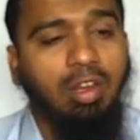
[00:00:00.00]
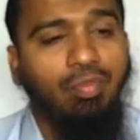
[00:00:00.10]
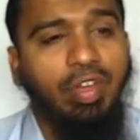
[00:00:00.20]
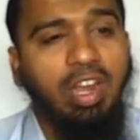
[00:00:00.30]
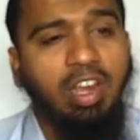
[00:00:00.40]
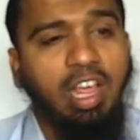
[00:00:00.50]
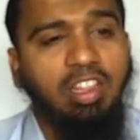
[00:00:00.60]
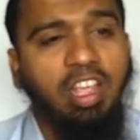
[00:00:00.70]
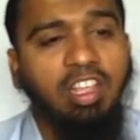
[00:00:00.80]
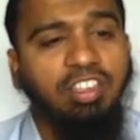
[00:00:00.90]
When
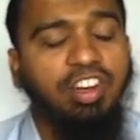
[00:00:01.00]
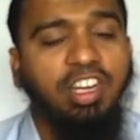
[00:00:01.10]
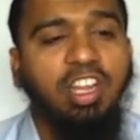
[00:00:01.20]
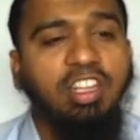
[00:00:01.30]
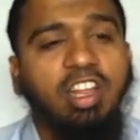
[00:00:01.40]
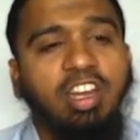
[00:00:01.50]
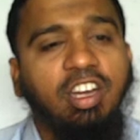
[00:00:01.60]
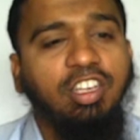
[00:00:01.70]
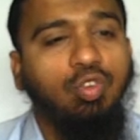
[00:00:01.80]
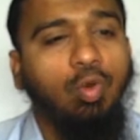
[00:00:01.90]
nothing is written, then it
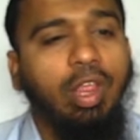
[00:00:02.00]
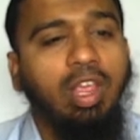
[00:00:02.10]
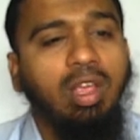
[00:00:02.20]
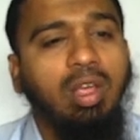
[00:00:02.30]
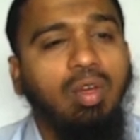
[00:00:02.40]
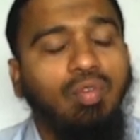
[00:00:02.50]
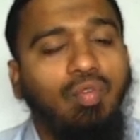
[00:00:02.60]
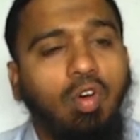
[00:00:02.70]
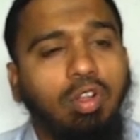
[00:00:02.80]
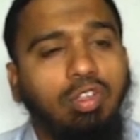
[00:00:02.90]
is showing
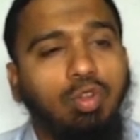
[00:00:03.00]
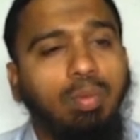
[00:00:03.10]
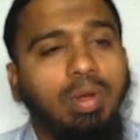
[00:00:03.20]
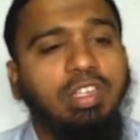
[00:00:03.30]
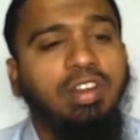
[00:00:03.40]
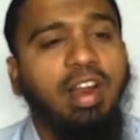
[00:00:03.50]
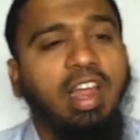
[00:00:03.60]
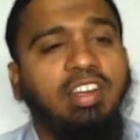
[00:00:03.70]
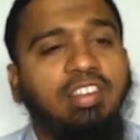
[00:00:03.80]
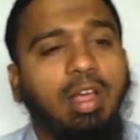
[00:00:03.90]
false. You must
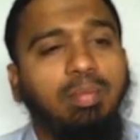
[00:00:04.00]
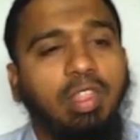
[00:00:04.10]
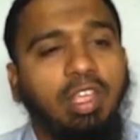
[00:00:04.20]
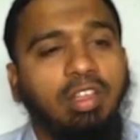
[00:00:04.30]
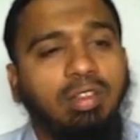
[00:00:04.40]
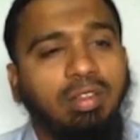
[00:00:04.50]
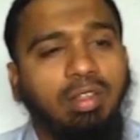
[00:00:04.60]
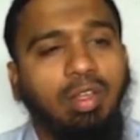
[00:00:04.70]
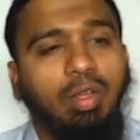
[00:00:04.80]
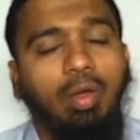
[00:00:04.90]
write something.
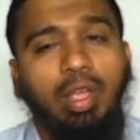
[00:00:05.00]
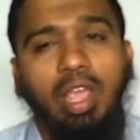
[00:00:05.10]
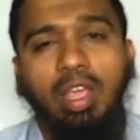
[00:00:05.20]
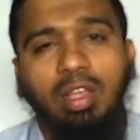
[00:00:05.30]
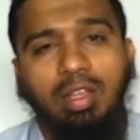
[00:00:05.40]
Okay,